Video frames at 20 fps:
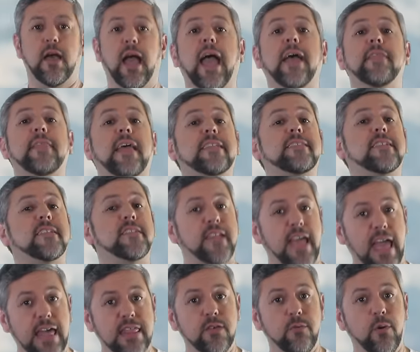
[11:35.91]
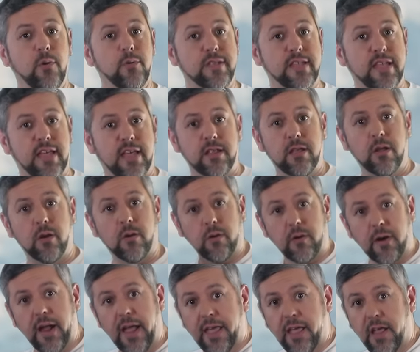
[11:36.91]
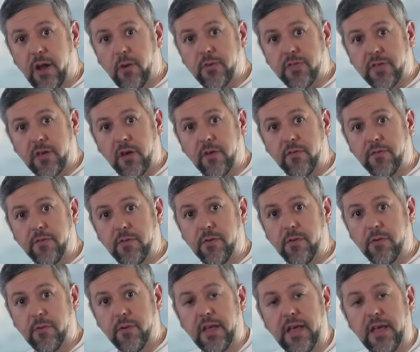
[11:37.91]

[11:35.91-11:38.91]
And that's exactly what we did right here with Kung Fu.